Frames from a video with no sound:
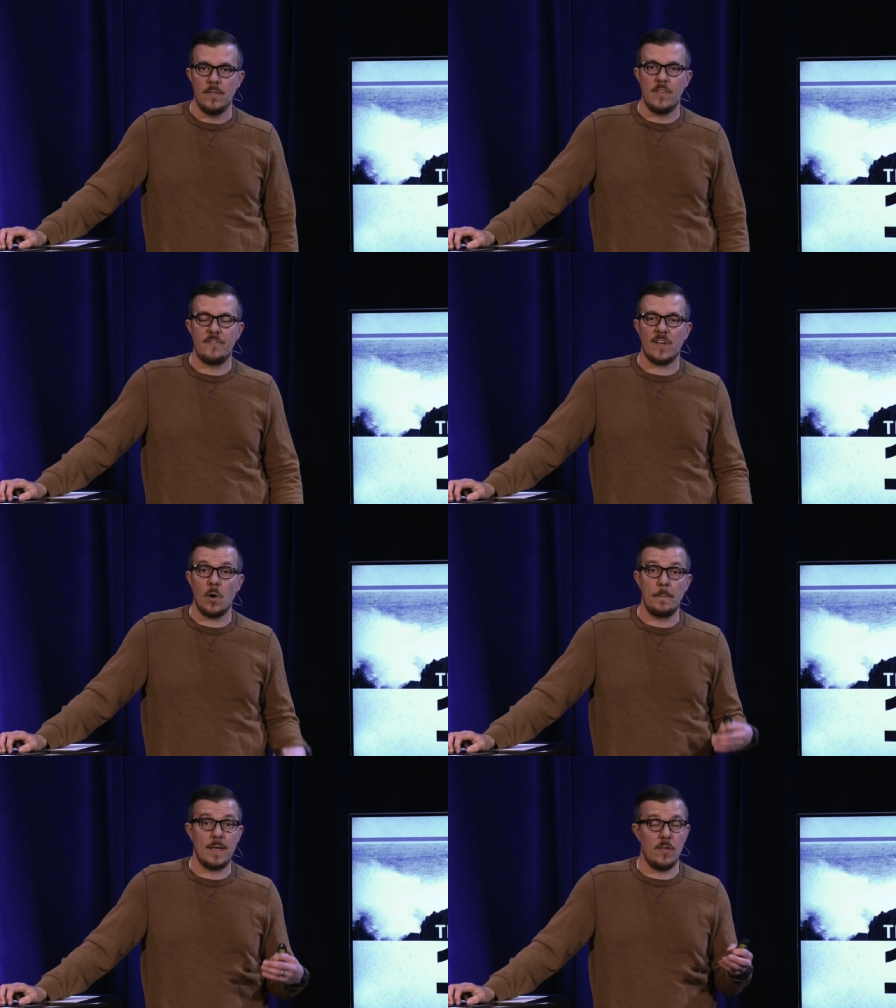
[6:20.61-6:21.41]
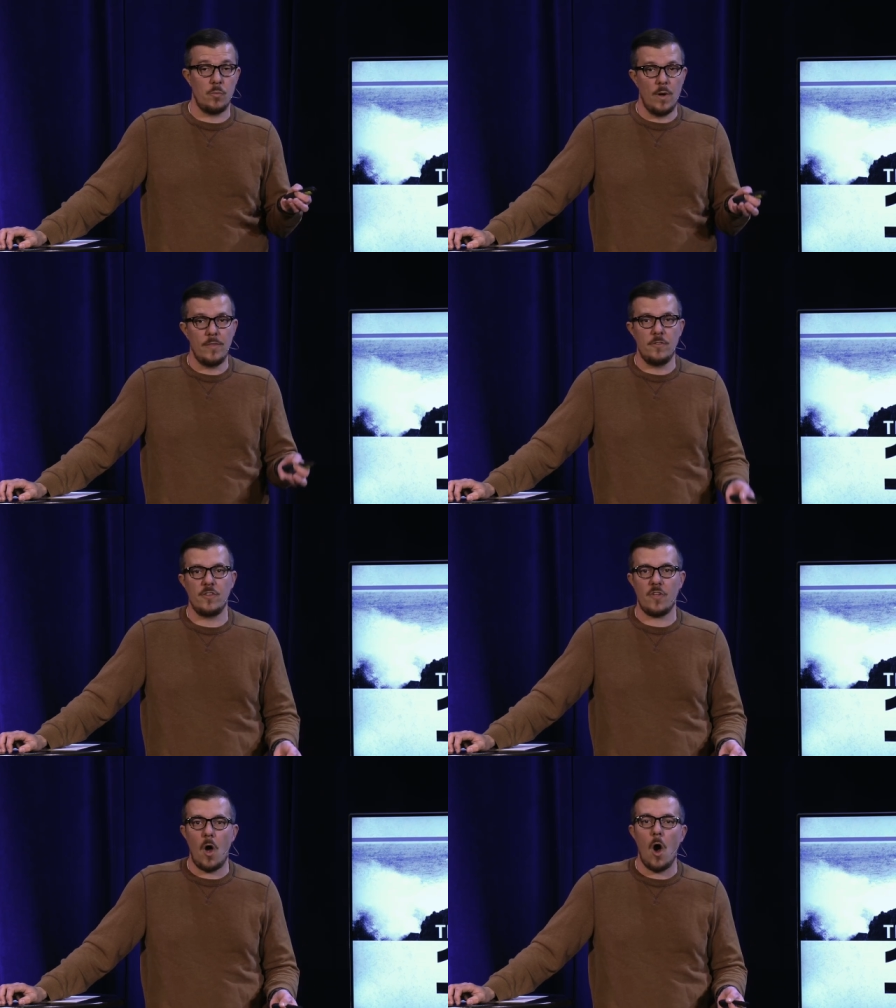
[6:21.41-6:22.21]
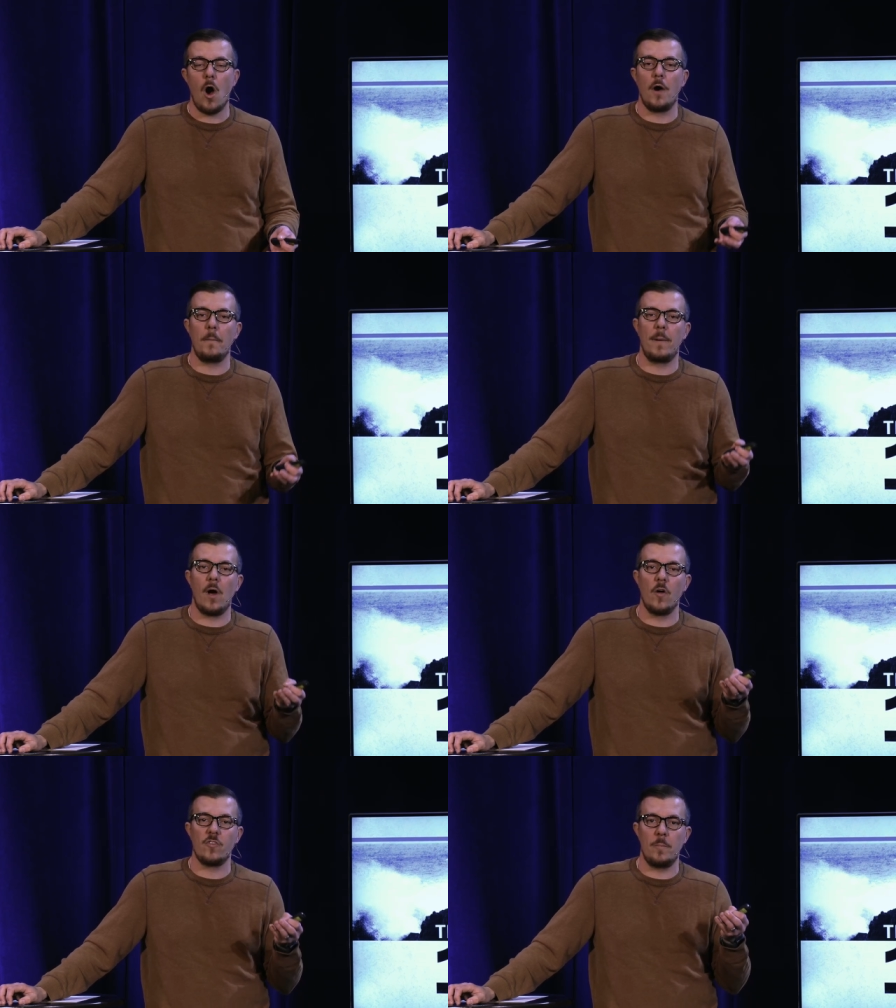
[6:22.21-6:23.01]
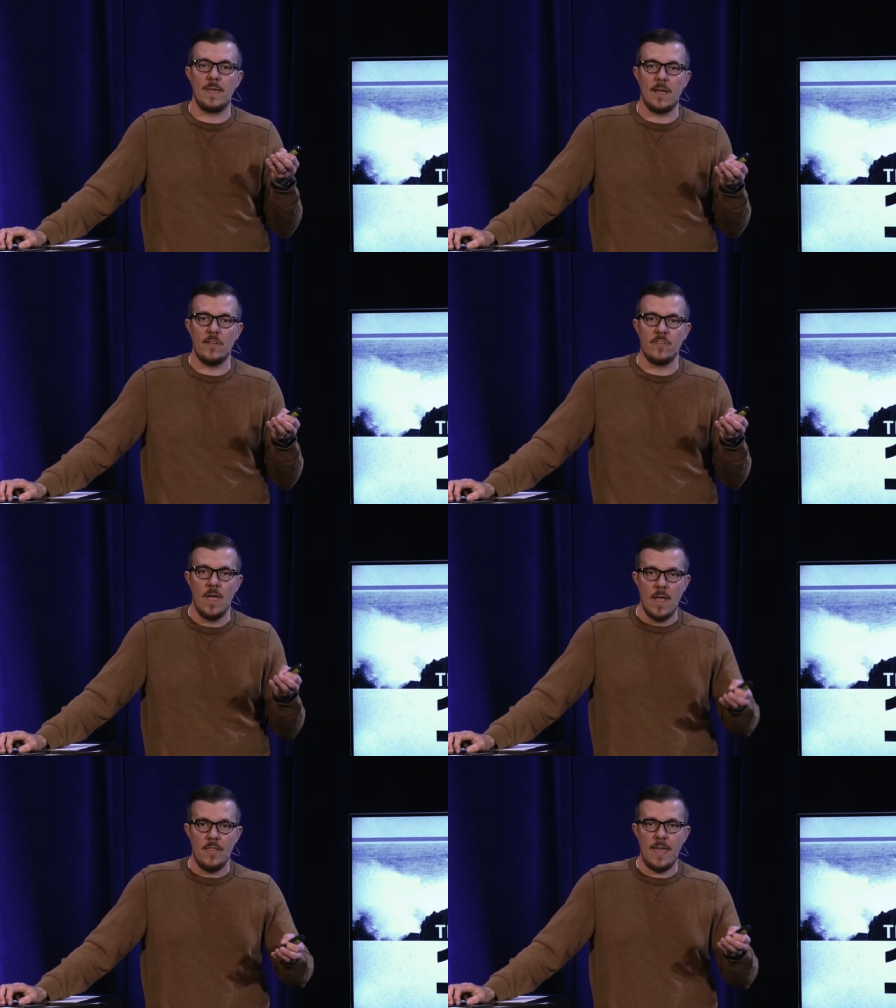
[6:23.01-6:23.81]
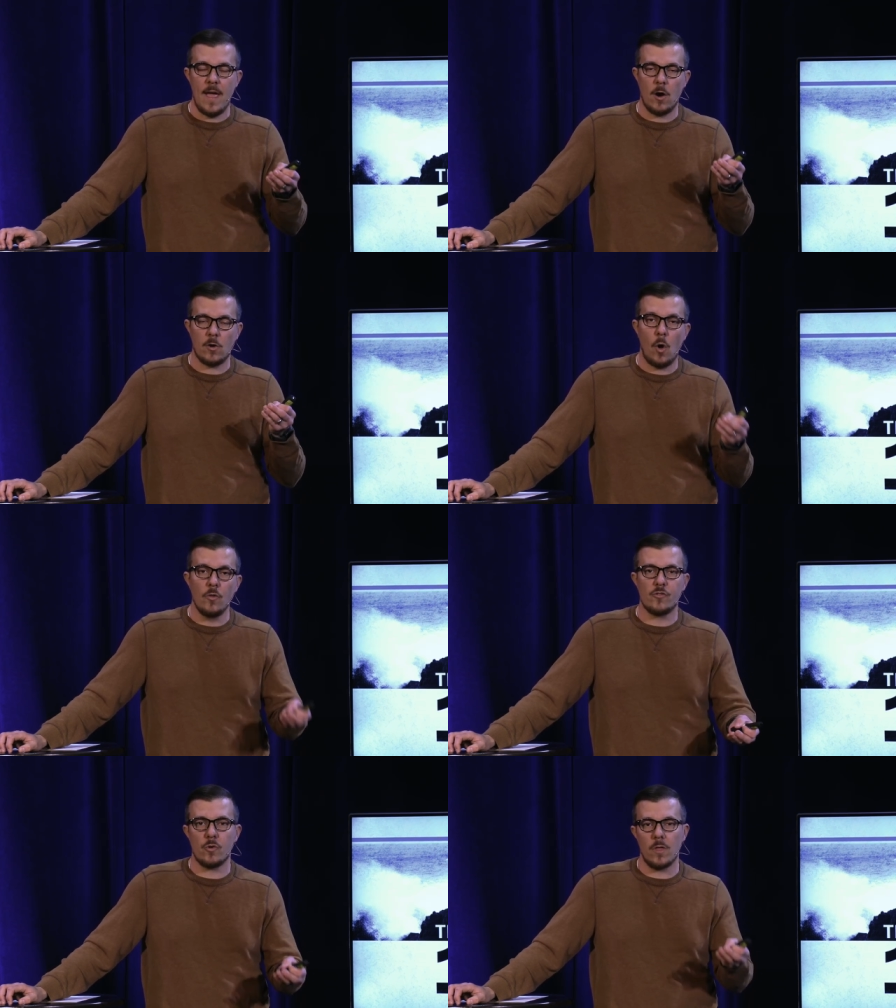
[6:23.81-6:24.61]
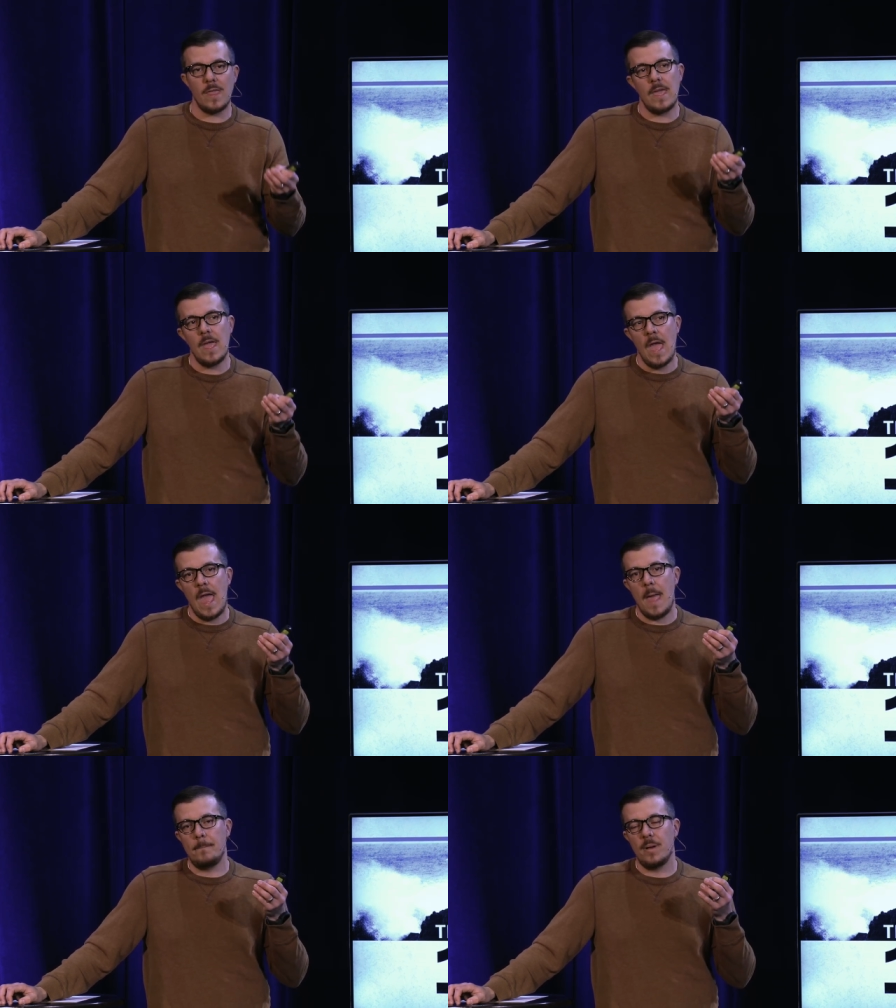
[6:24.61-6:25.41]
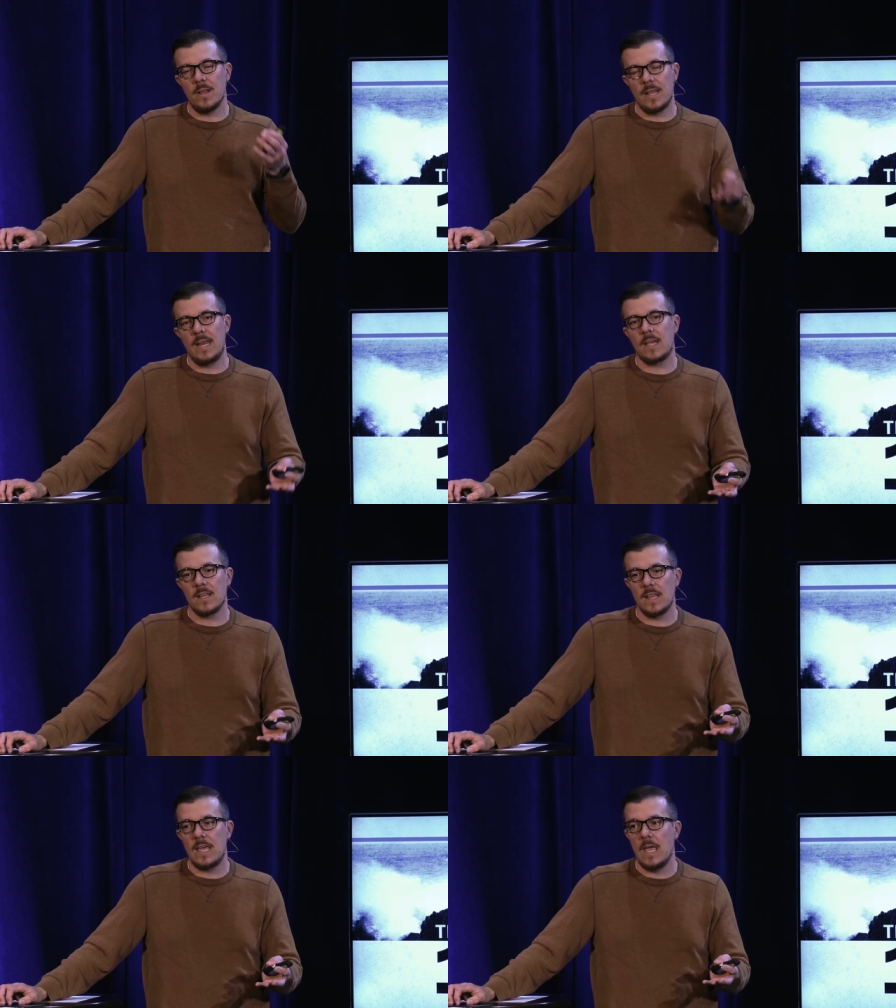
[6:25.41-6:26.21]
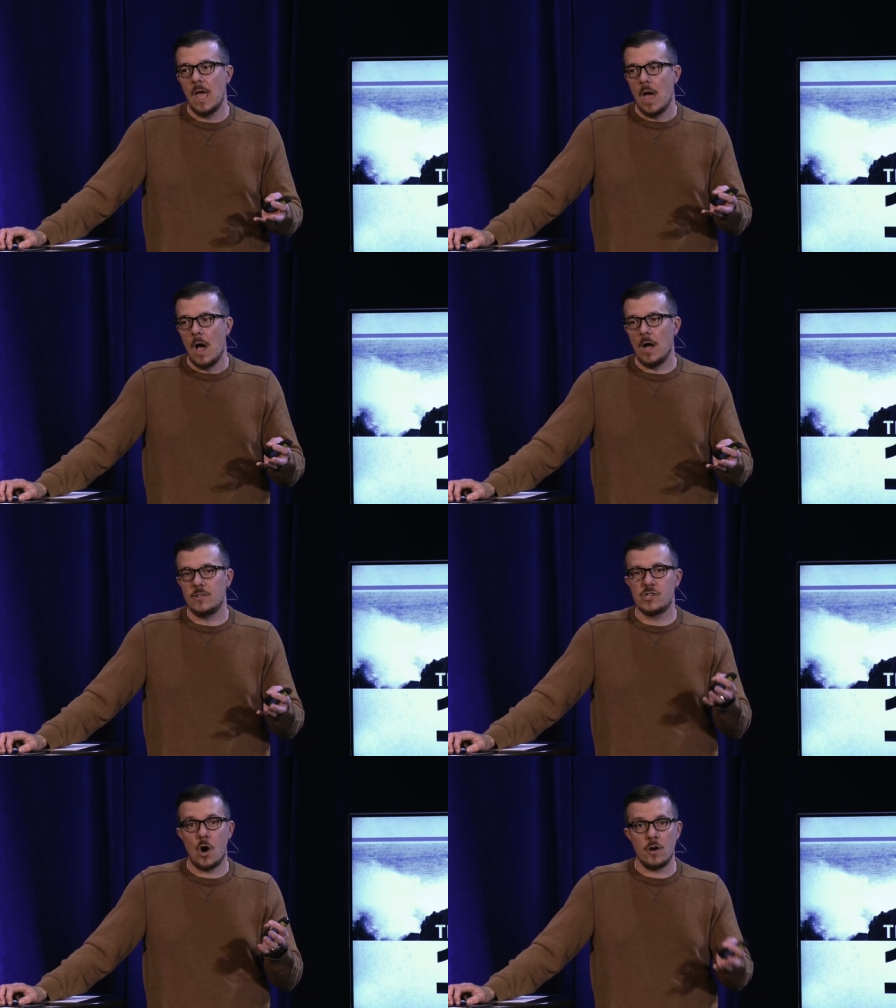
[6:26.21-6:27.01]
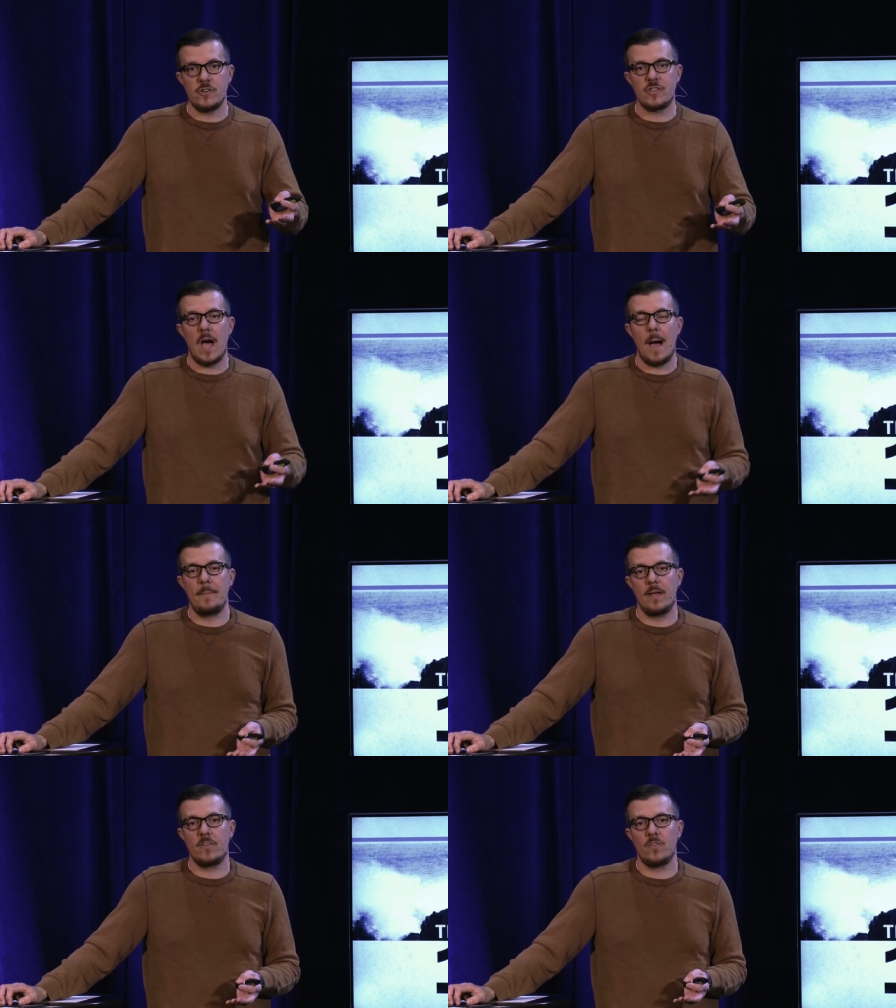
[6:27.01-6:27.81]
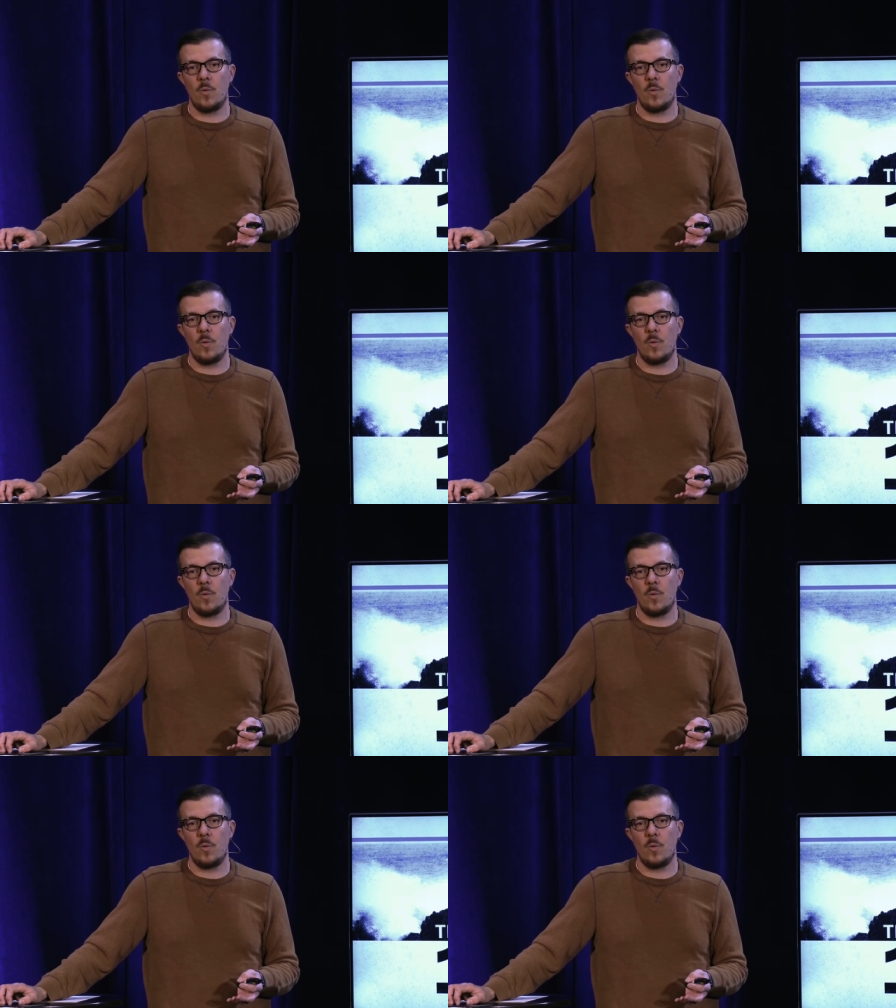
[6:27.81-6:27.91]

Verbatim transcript: difficult because one, they're just hard, but also because they are culturally and politically uh, charged topics.